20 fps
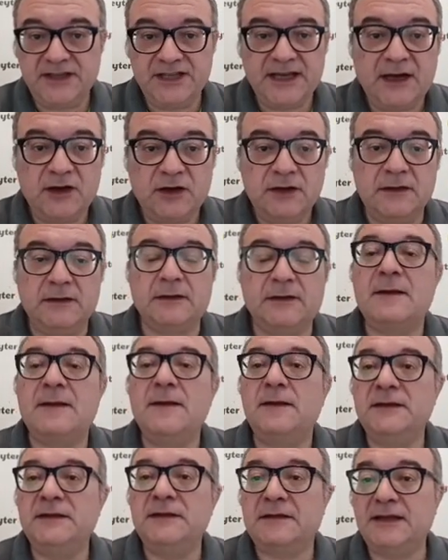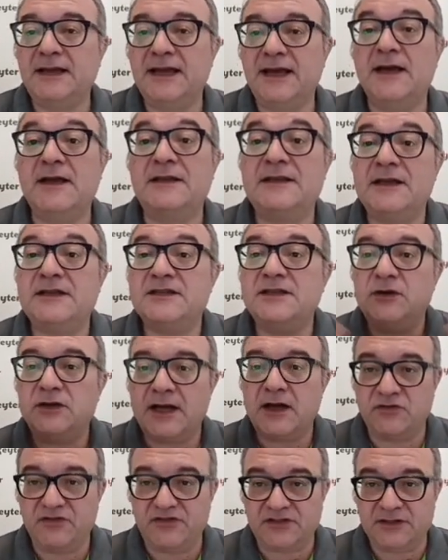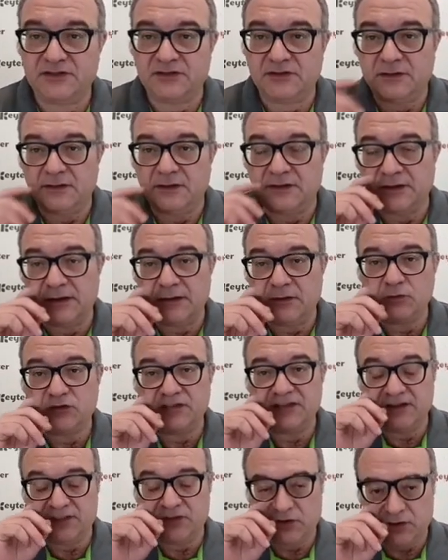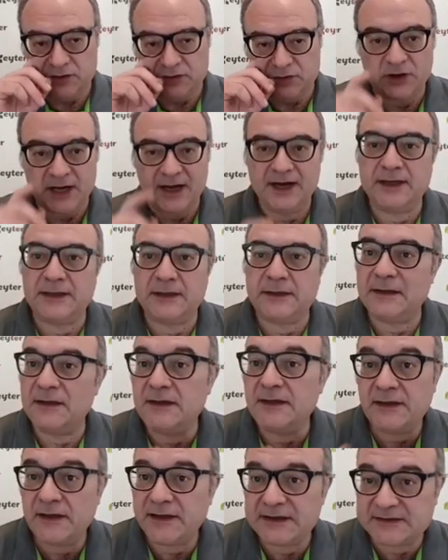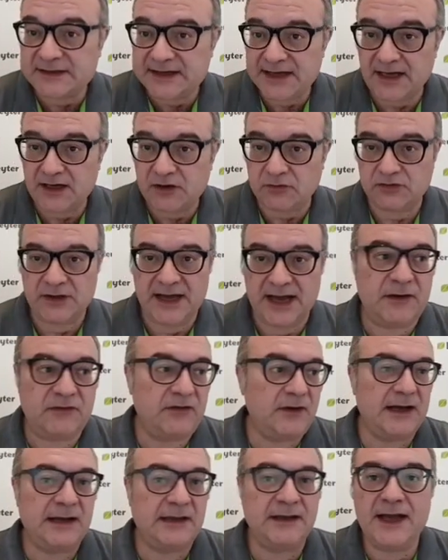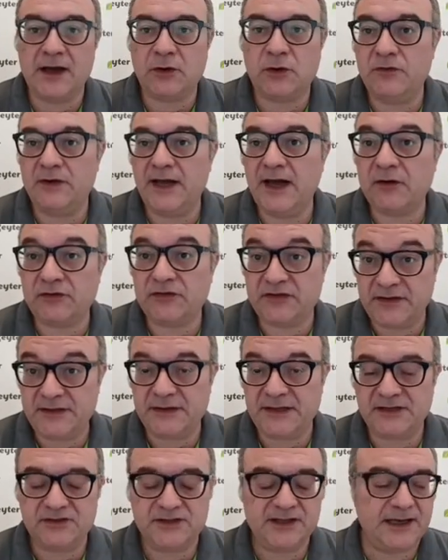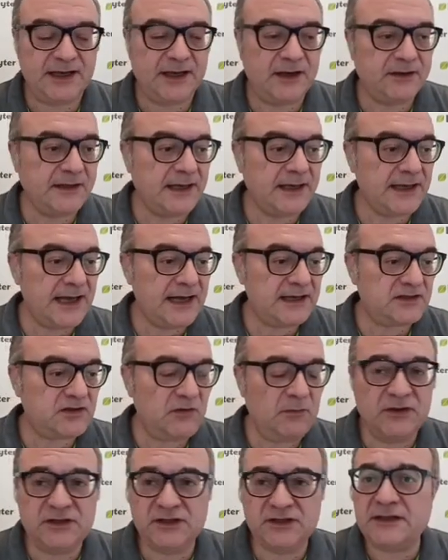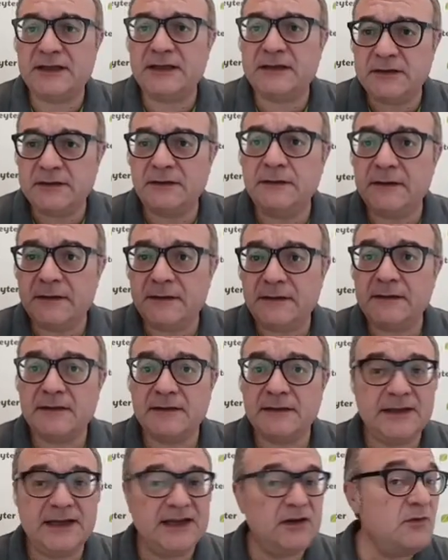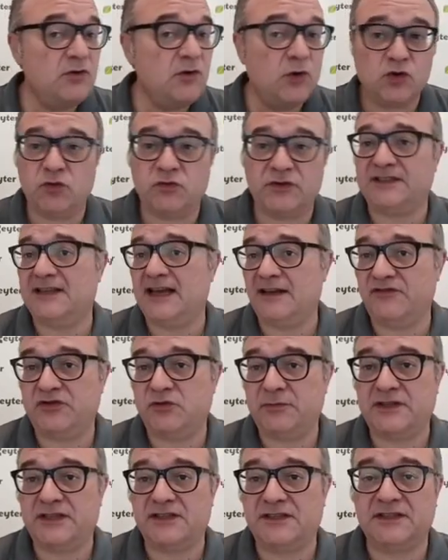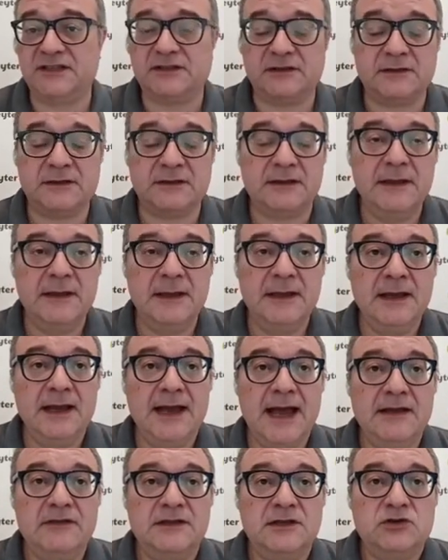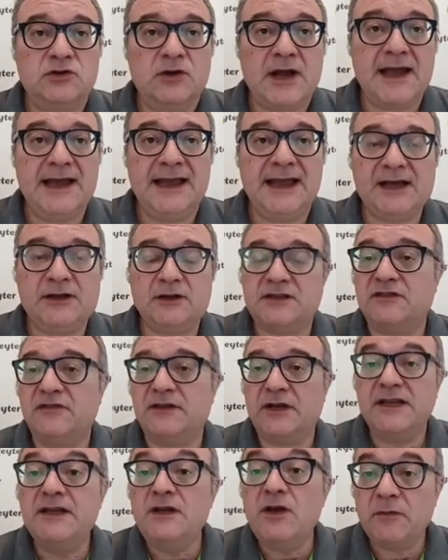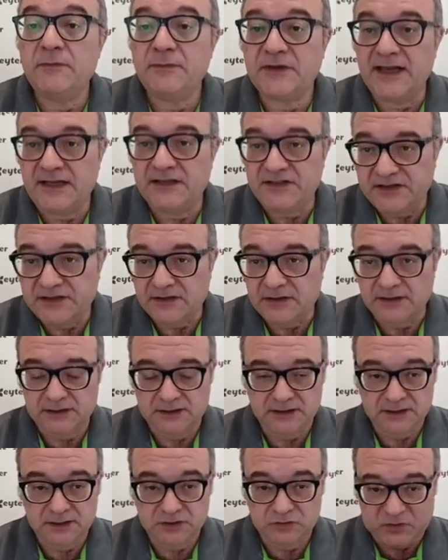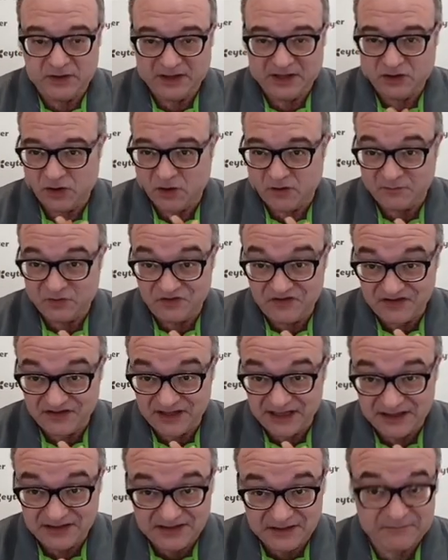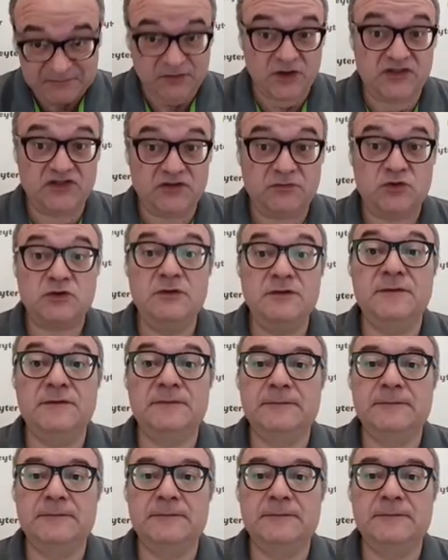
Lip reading: air, the air that surrounds it, which is not dry. The air we have right now around is air that has humidity. It will always have humidity. Having dry air is very complex. We can almost say it's impossible.